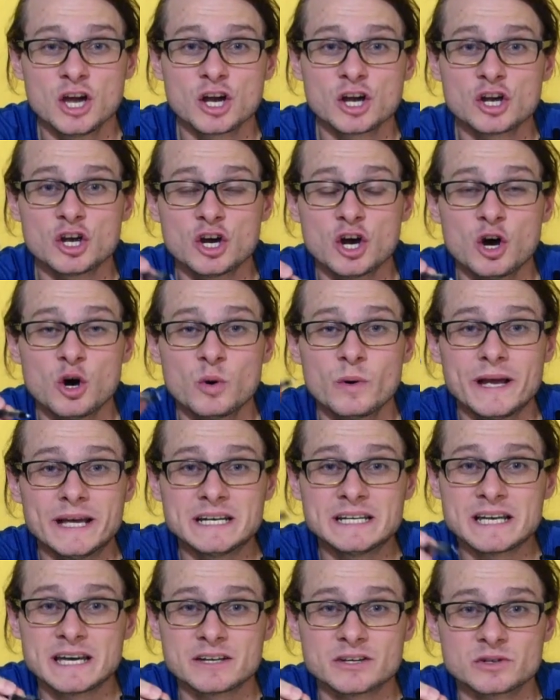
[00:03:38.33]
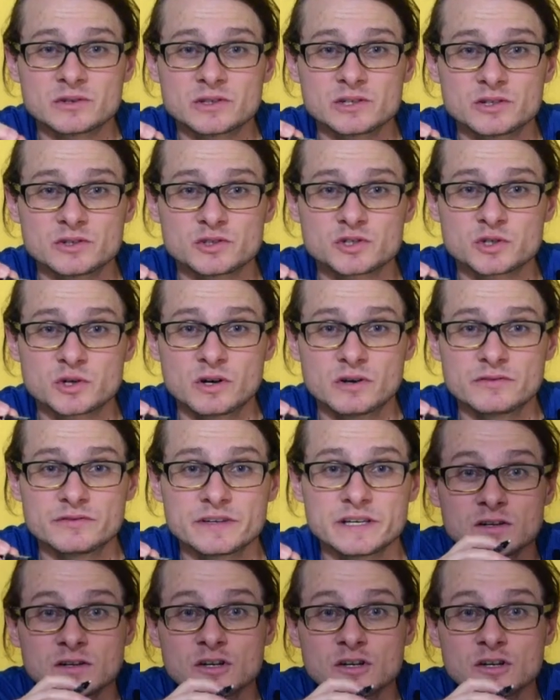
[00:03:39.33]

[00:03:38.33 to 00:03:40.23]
go and get your little trophy.